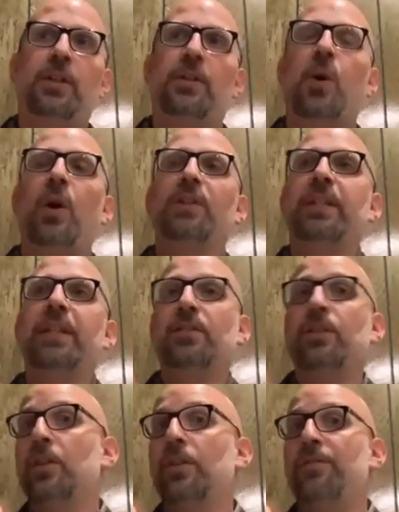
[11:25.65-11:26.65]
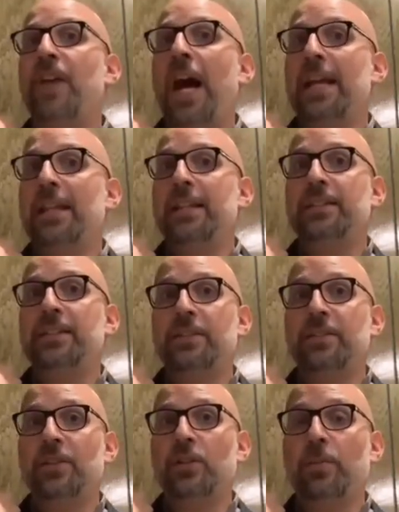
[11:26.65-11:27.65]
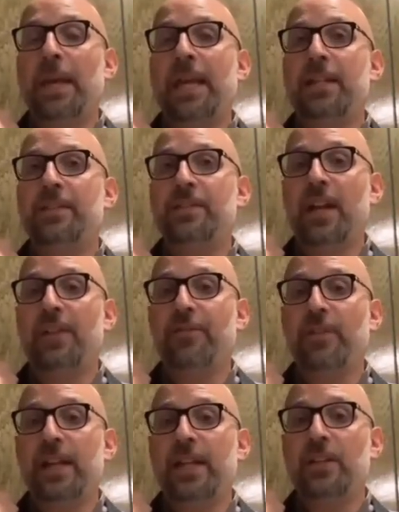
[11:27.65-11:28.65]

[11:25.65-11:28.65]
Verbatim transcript: causing as little violence and as little pain and suffering,